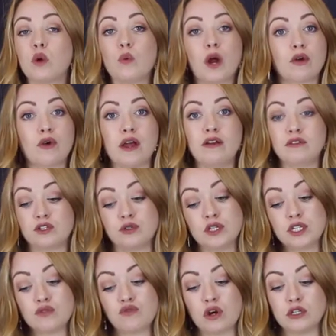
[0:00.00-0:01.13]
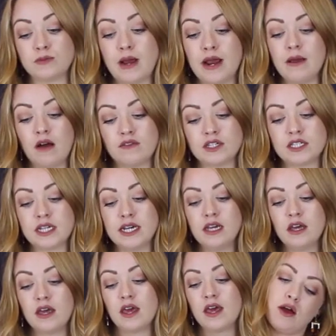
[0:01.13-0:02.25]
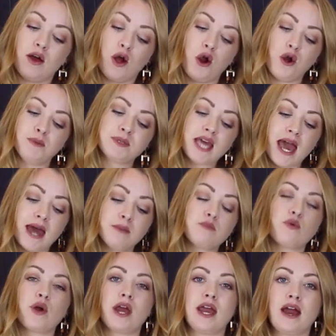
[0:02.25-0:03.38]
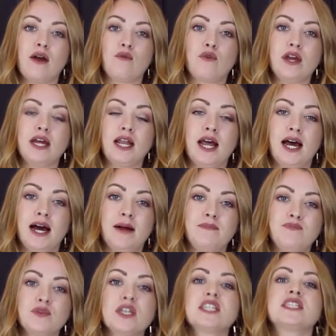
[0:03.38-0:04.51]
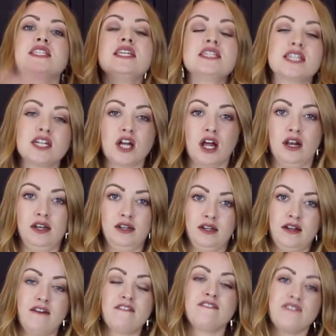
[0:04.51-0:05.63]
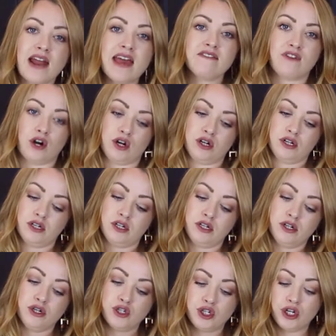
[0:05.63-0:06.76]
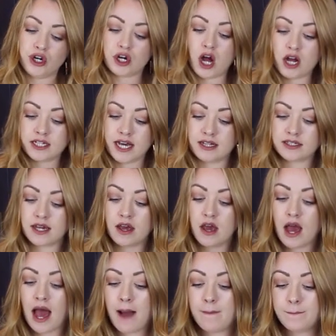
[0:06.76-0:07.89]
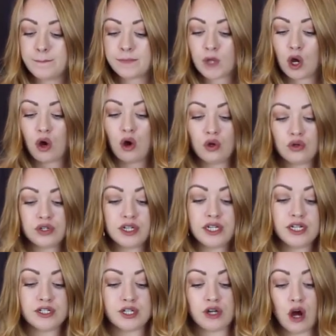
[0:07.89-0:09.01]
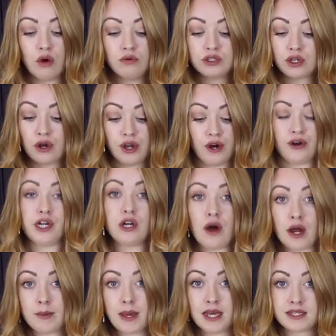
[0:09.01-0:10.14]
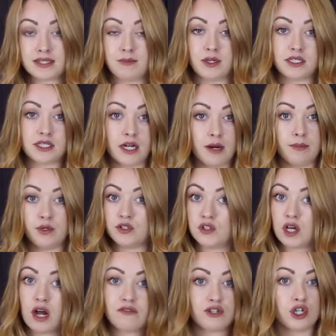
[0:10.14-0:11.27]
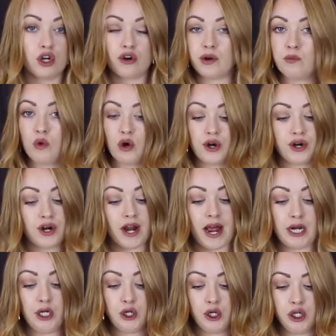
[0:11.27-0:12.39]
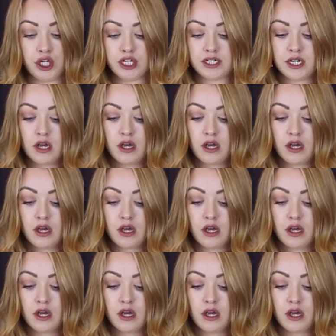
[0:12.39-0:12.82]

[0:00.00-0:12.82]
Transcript: work great. So this is rosemary, obviously. Herbs can bring a real uh, seasonal flavor to your cocktails. All you need to know, so you already know how to make a simple syrup, you dissolve sugar in water and you're good.